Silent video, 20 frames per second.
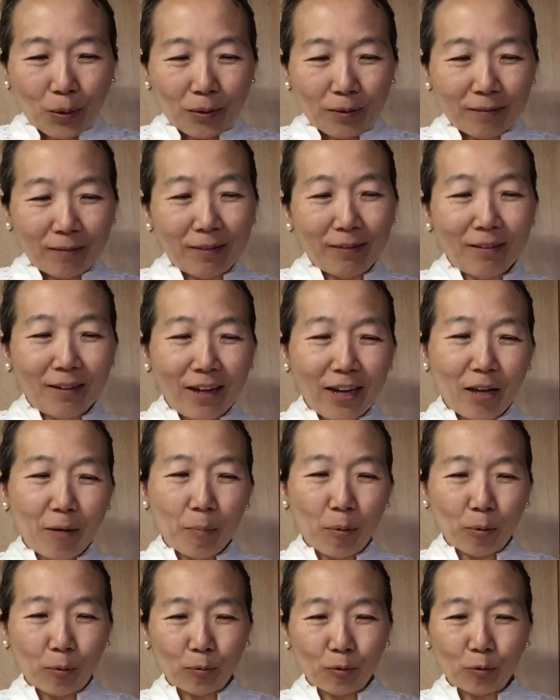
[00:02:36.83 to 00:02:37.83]
these
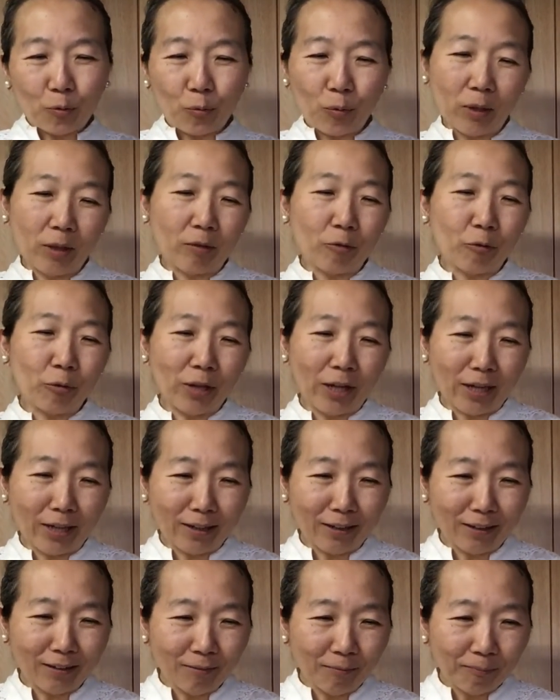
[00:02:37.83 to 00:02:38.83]
labels were
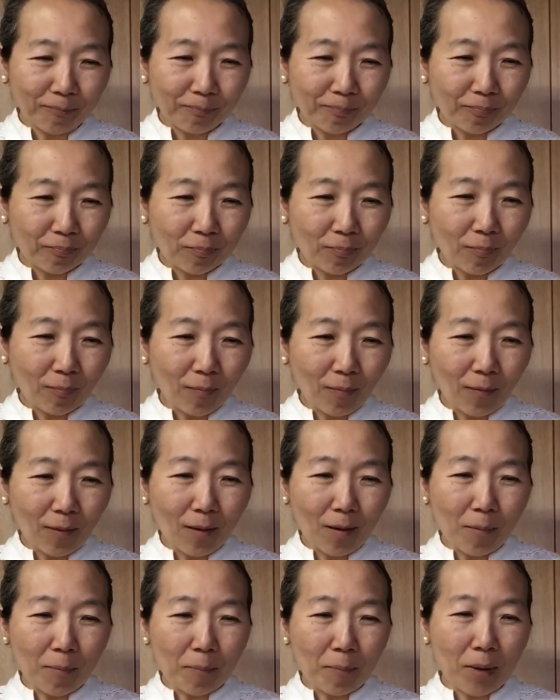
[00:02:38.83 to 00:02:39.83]
created
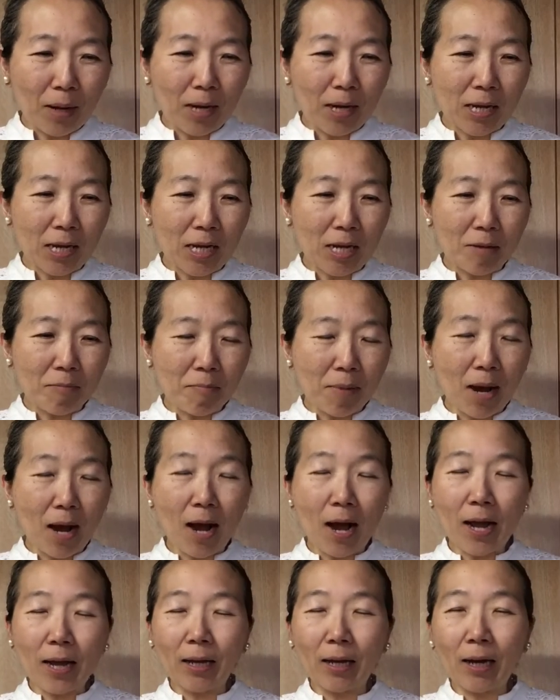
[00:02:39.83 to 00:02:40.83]
mainly
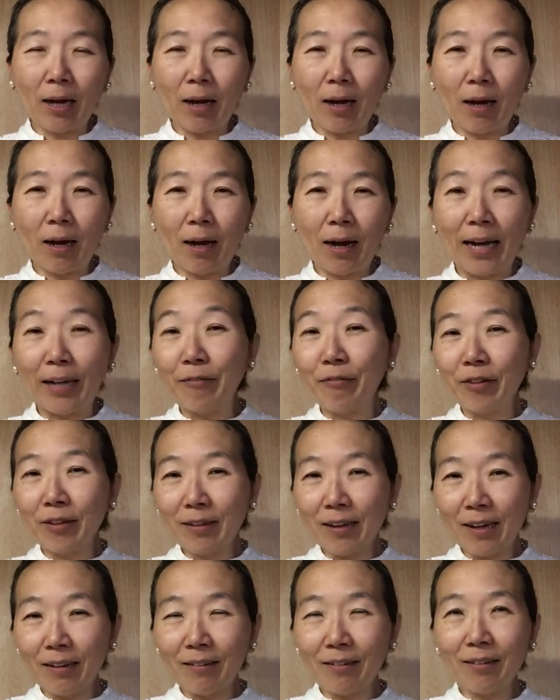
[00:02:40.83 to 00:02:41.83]
by
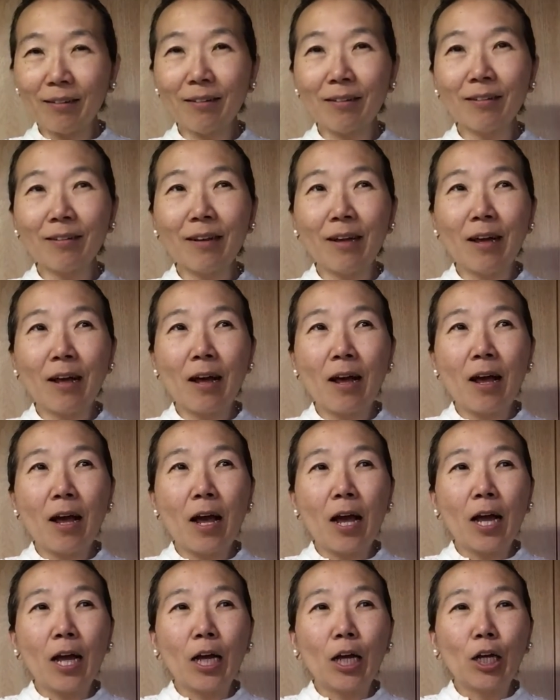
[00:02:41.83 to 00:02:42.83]
advertisers
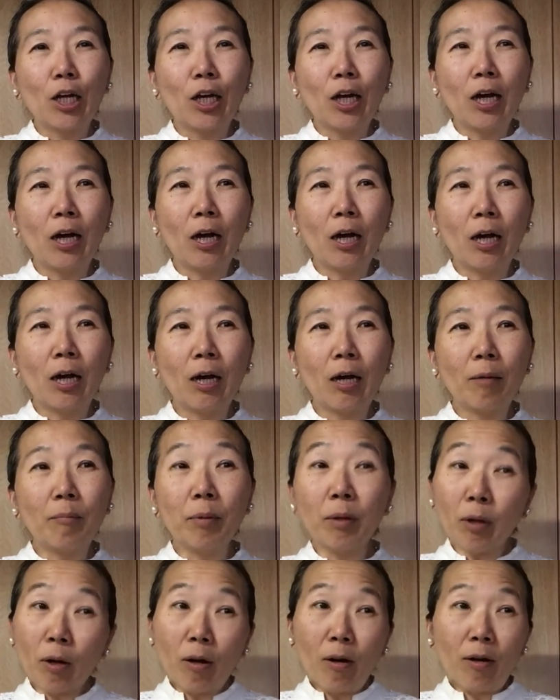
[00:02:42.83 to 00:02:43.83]

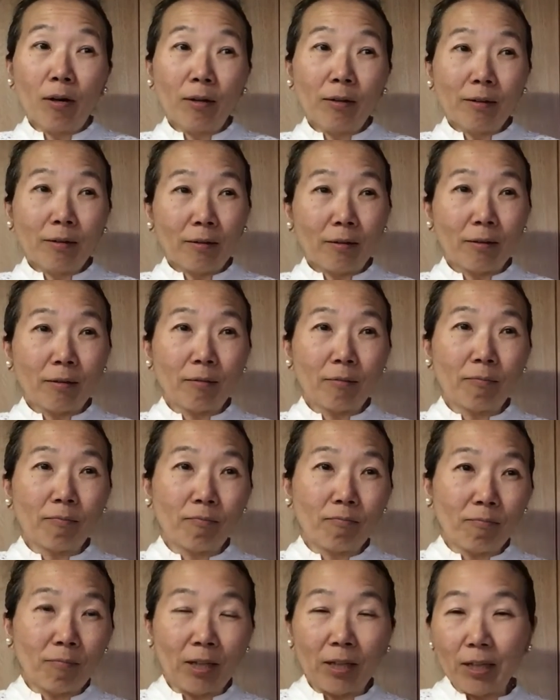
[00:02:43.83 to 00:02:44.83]
because
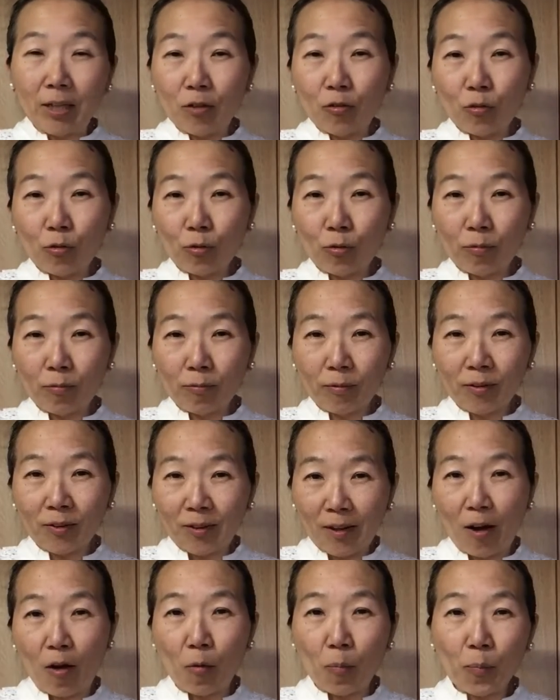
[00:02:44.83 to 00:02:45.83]
they need to
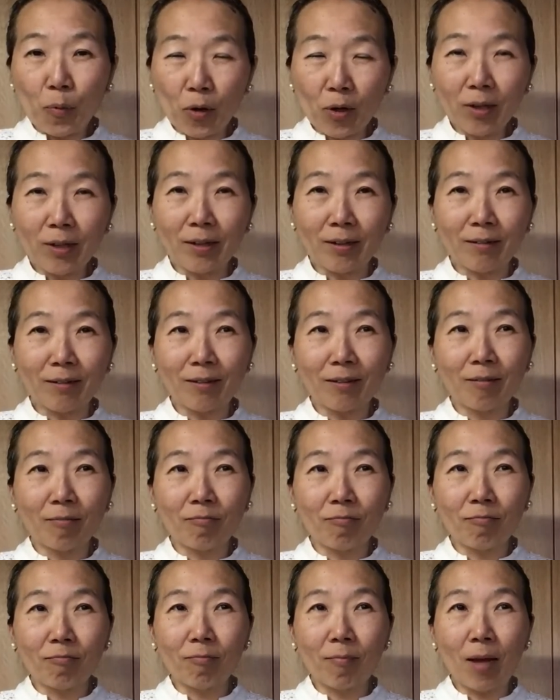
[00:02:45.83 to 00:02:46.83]
sell products,
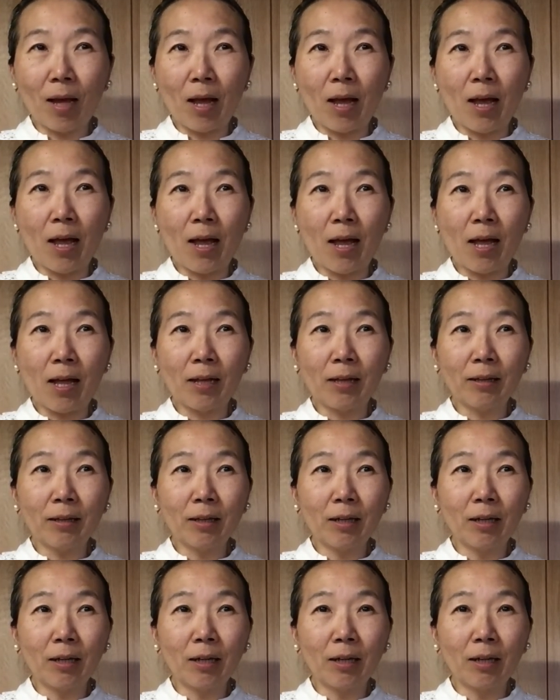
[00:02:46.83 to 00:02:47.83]
and
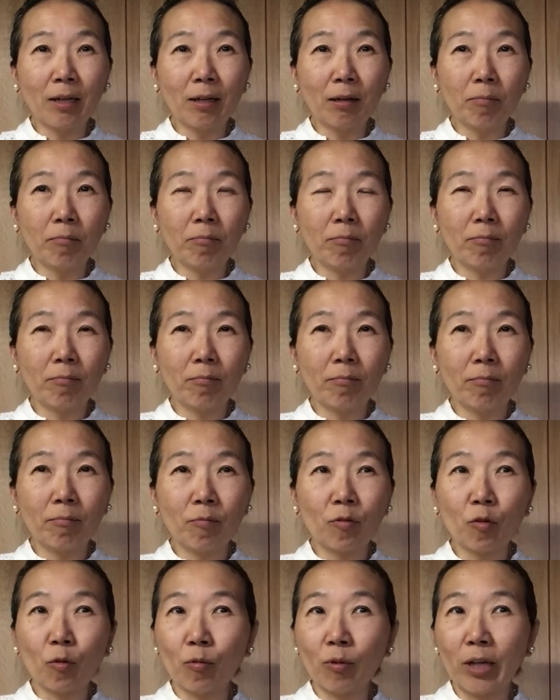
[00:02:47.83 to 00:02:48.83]

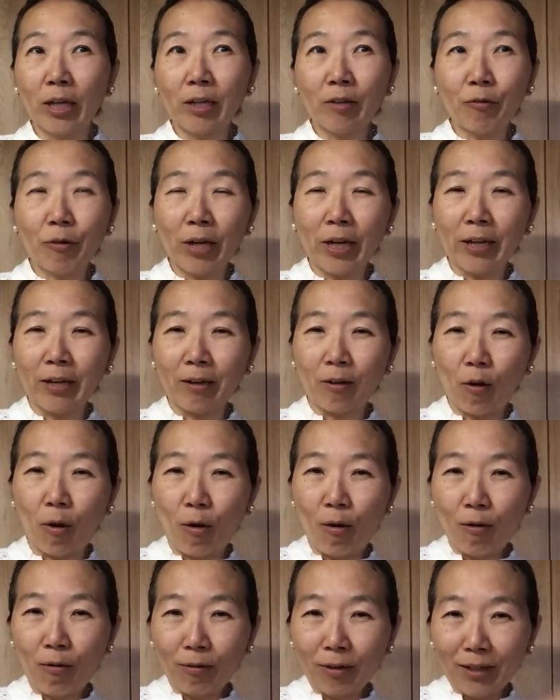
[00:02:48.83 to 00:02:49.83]
so they created
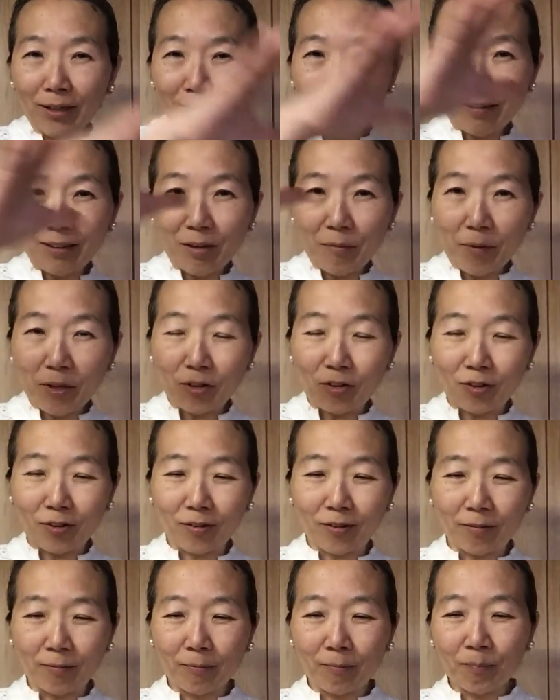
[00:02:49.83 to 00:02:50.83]
all these
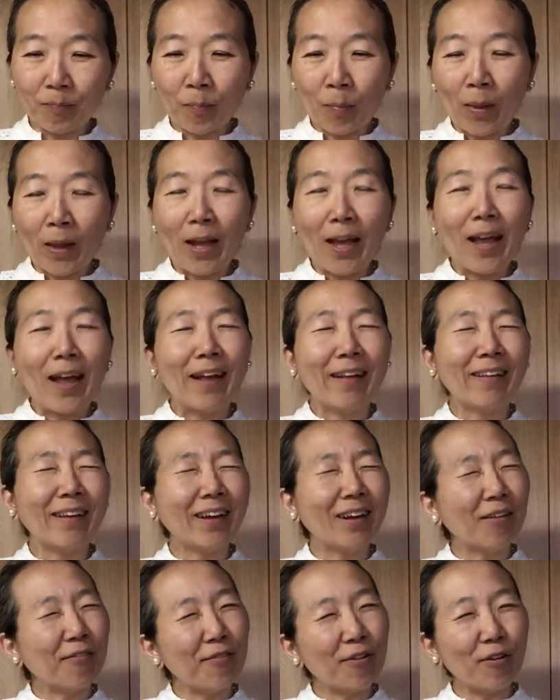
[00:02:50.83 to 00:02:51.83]
images, and
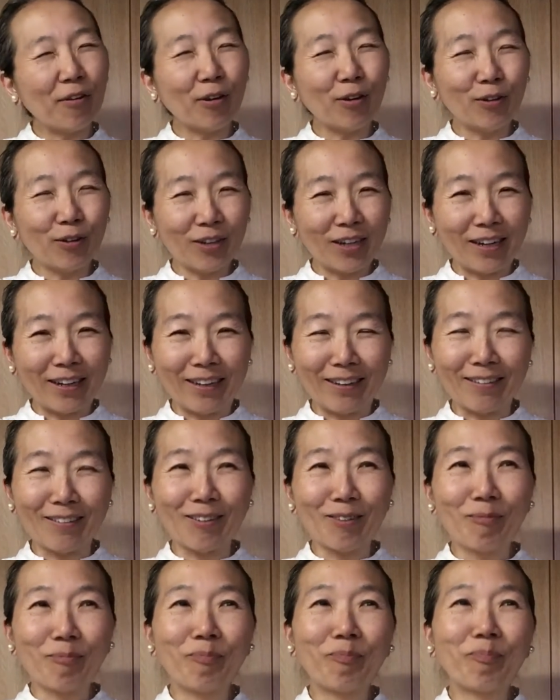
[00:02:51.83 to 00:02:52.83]
they are very good at it